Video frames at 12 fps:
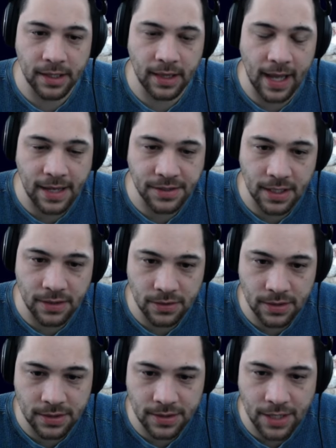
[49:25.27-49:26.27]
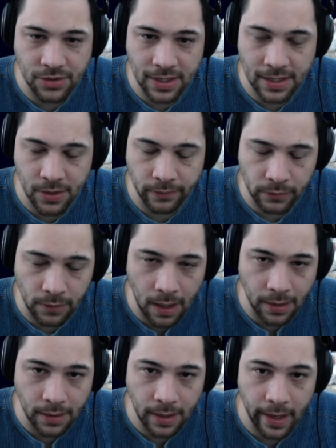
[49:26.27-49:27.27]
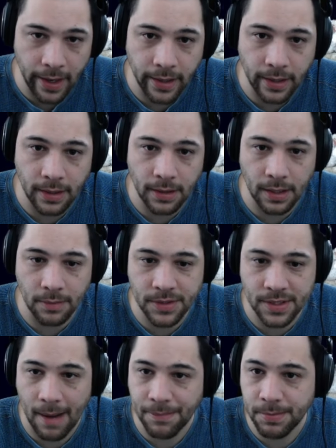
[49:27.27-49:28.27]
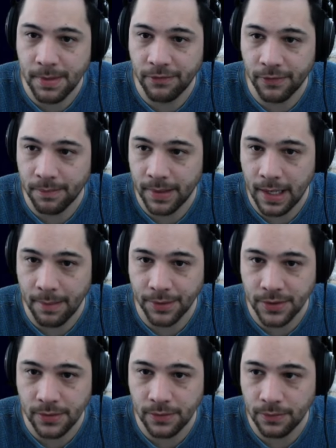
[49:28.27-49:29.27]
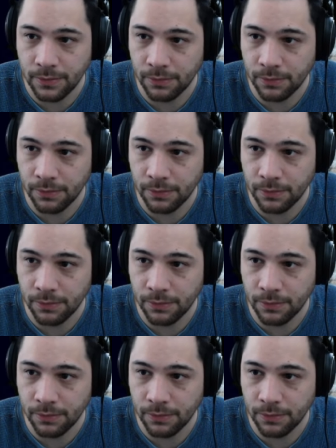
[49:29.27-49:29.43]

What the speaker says: that the gas station gets overrun and it stops me from being able to